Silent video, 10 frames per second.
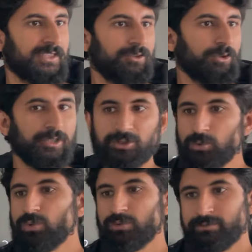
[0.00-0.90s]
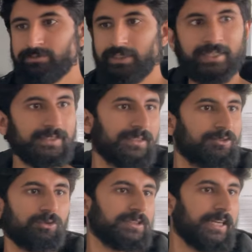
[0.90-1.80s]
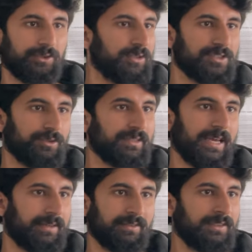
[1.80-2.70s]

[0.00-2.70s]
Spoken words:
domain 2, and there is no z equal to 0 there.